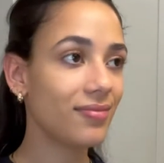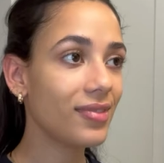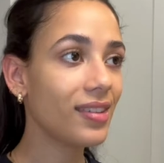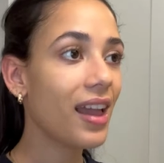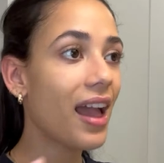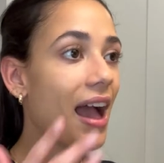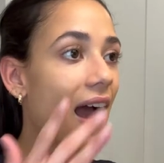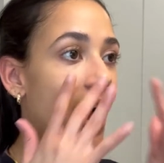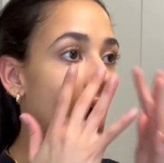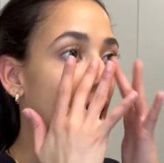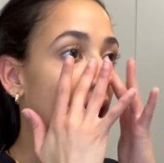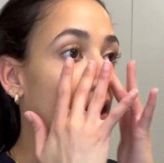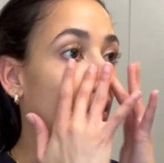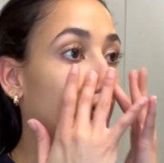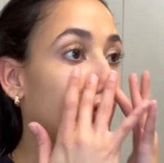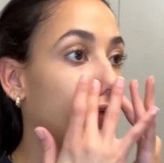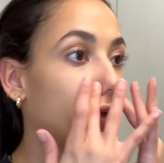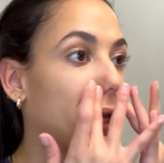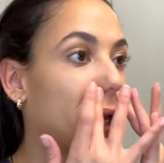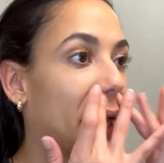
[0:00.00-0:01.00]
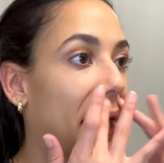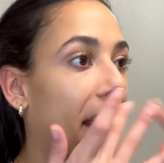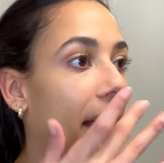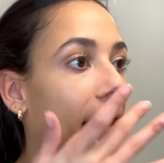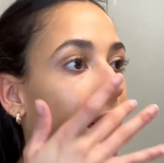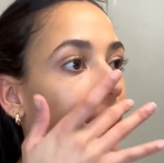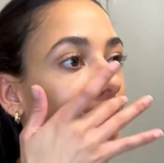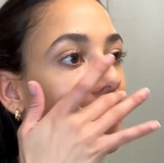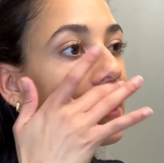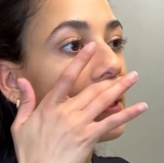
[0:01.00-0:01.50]
have,
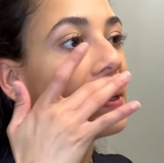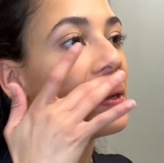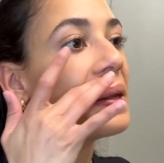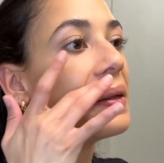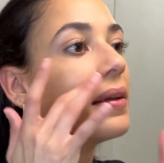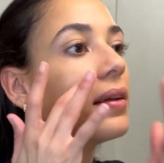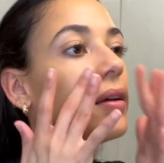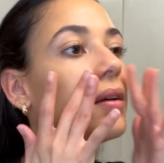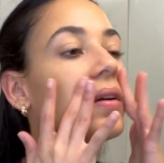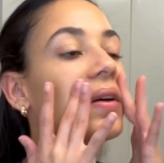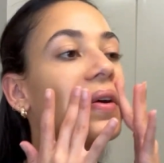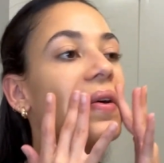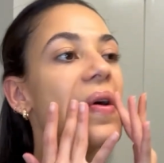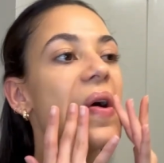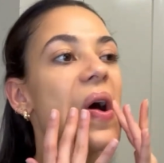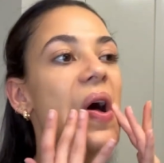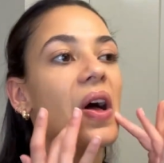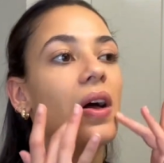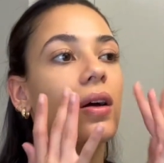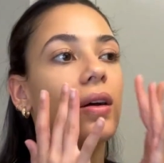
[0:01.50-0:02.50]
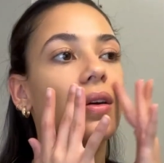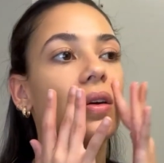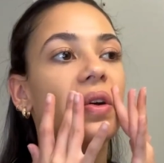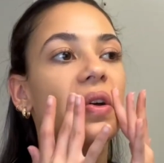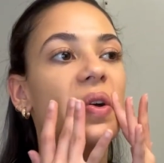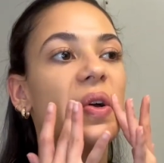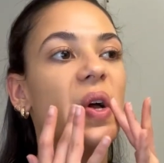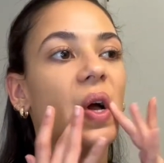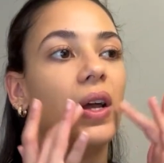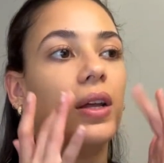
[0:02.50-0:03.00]
and
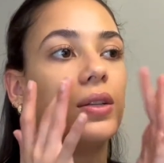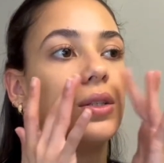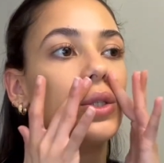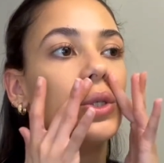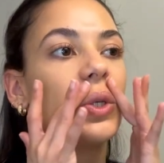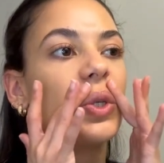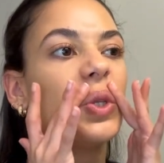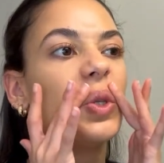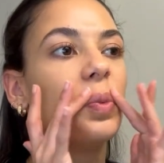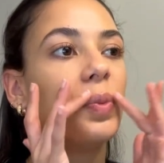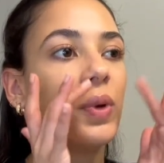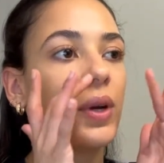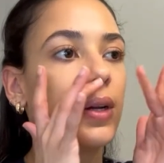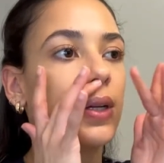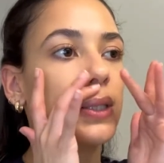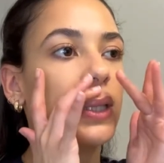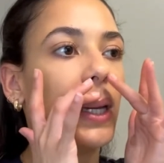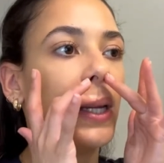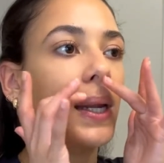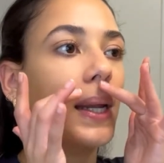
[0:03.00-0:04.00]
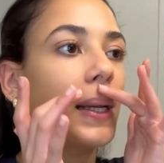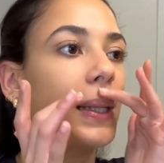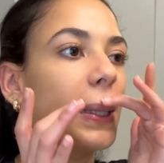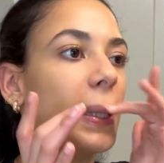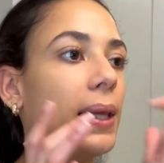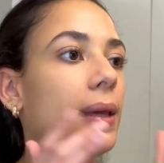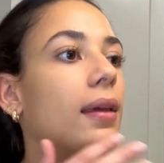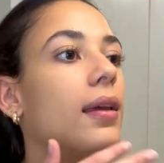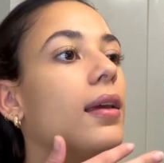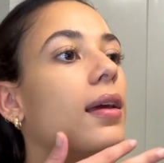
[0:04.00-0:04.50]
it's just super exciting,
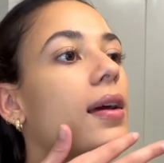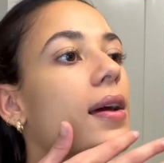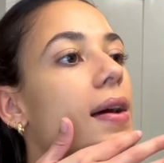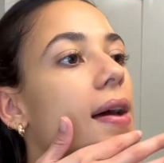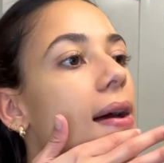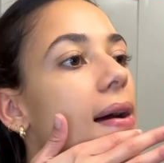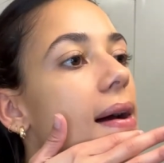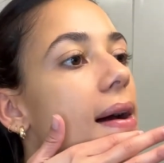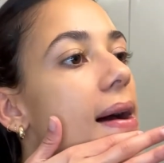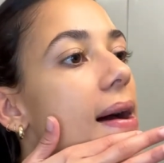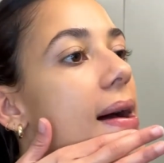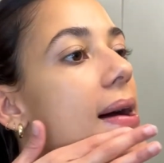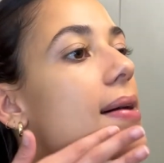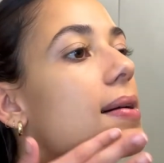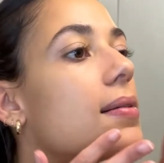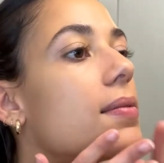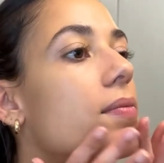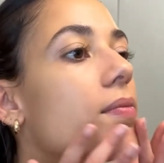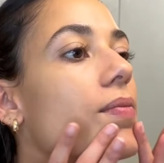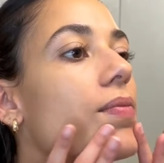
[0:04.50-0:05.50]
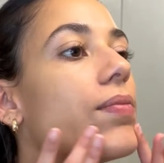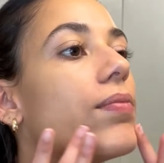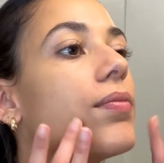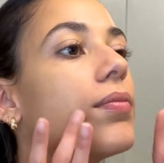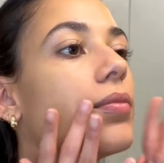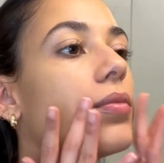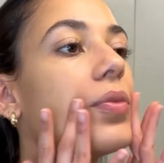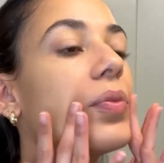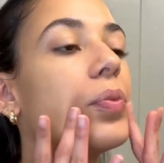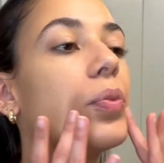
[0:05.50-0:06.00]
the
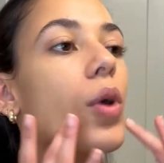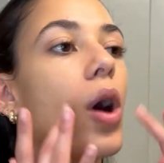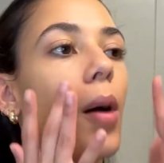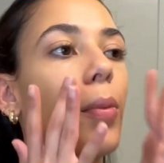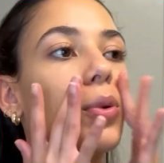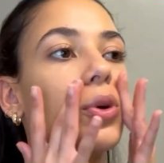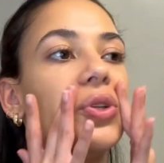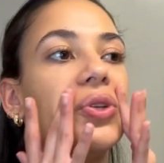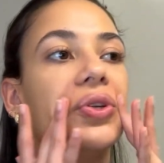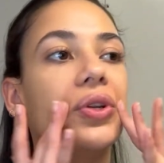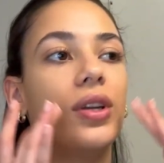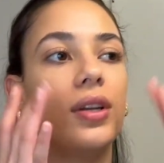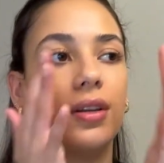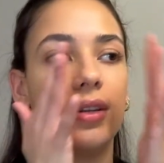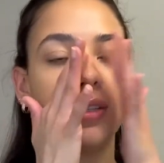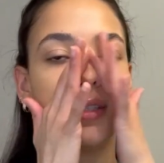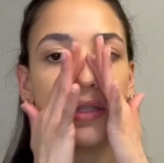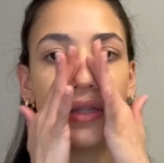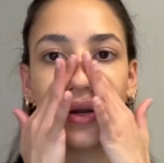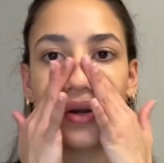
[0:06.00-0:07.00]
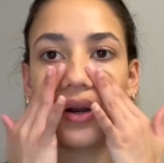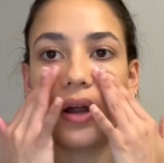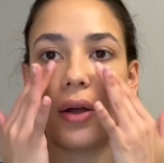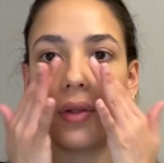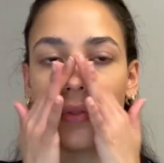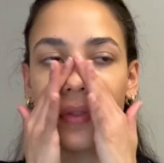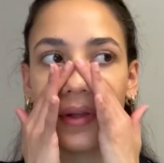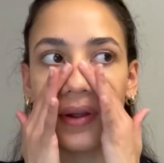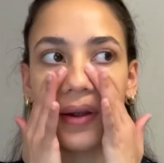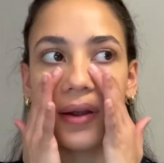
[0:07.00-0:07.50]
opportunities that are
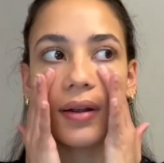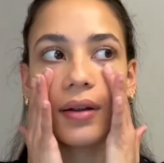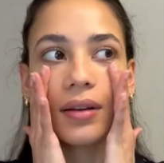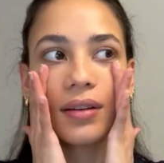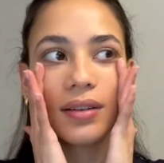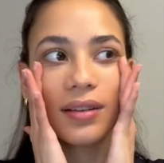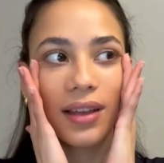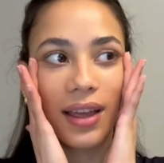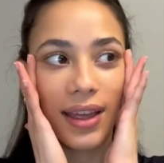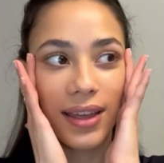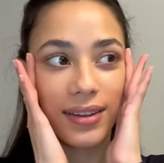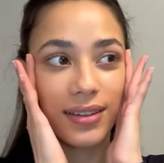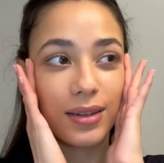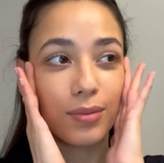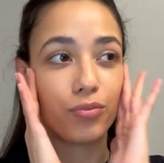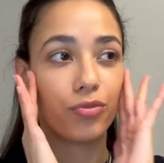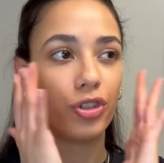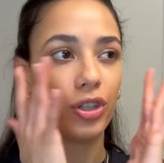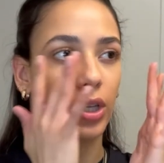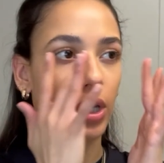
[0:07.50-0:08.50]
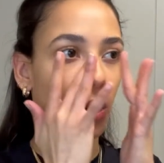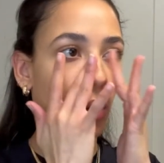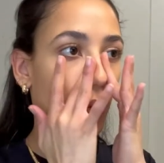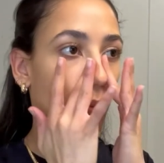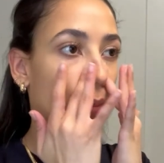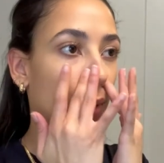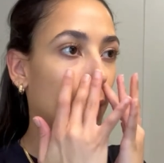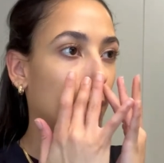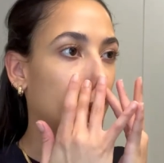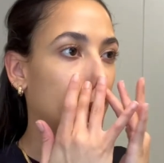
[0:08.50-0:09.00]
out there, and I'm really
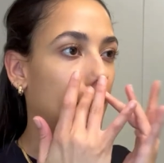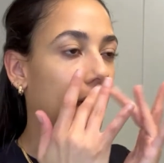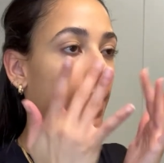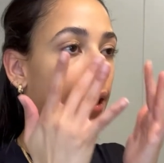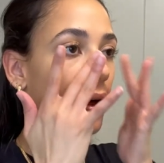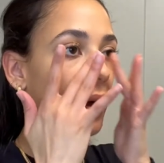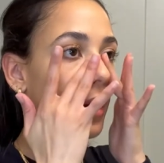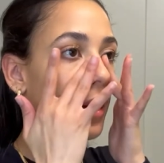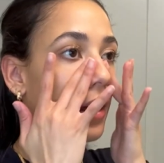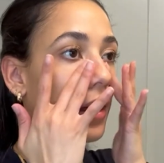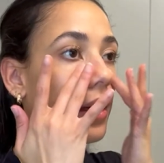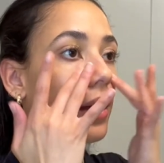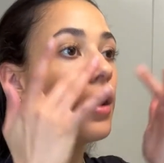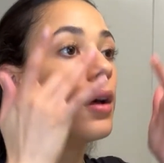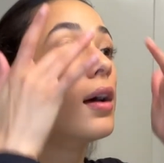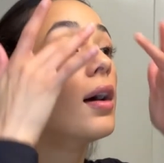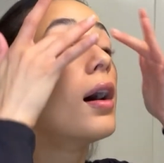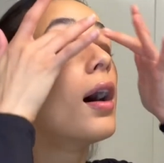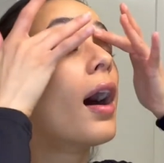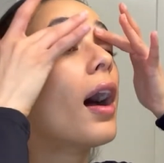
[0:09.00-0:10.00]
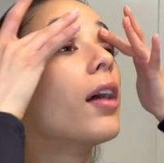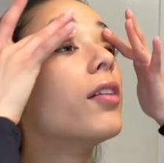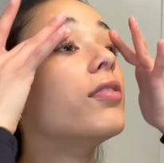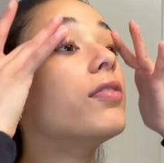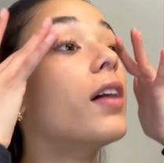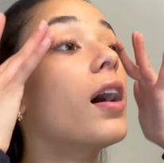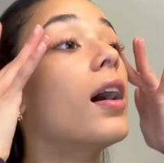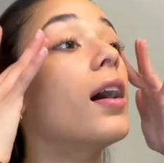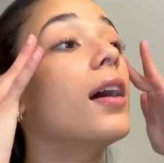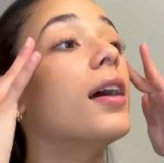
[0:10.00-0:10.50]
hoping that I
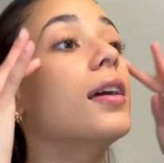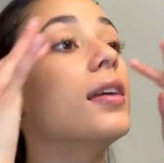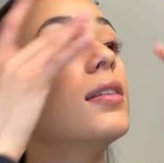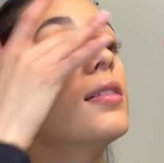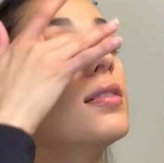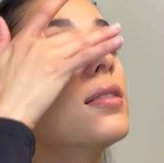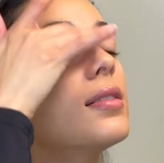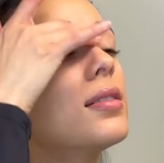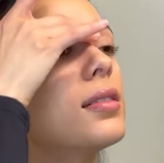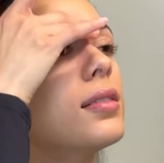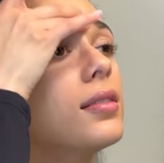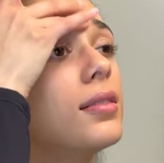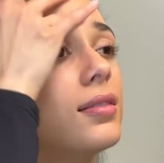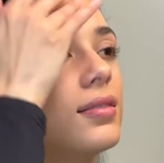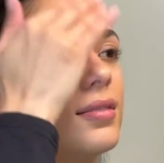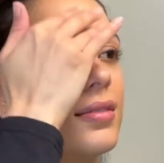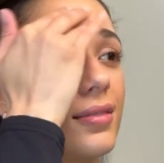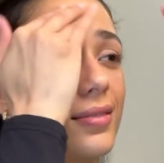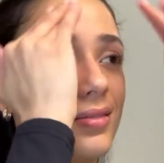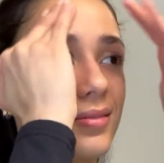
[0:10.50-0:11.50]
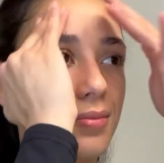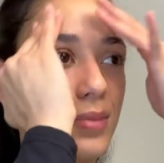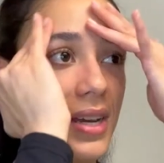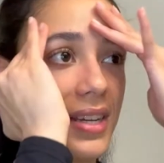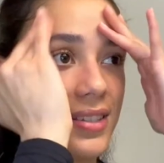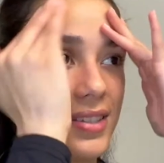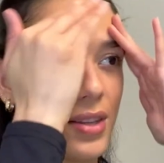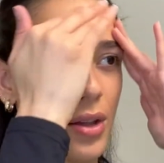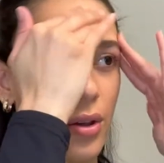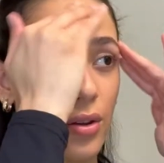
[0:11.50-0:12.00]
find
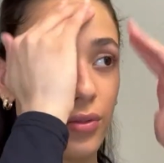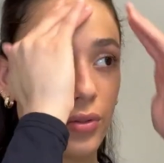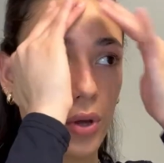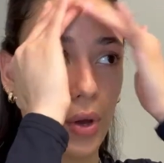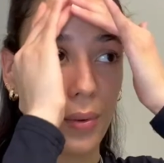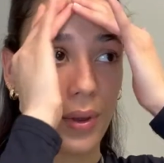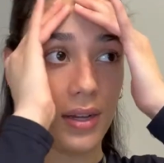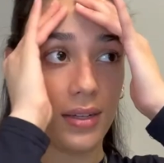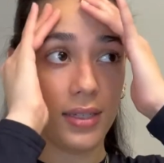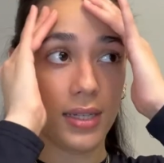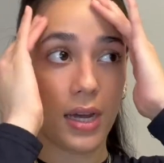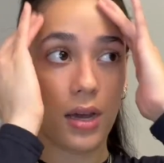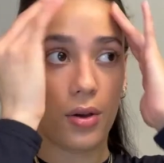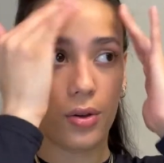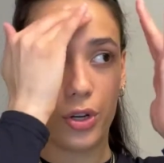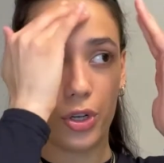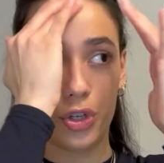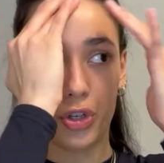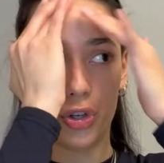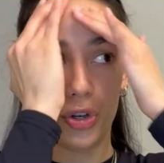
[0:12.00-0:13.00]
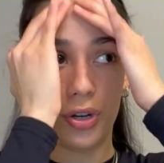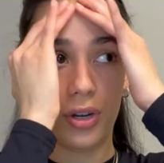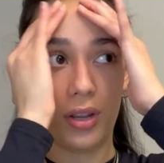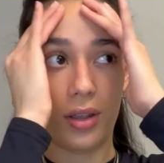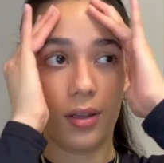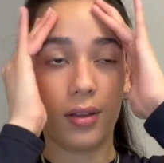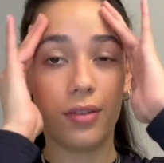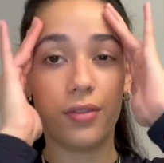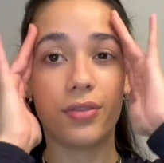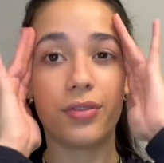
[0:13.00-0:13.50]
myself going down a journey
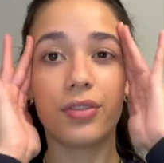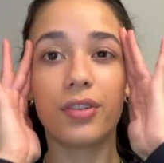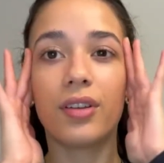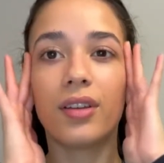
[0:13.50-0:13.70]
of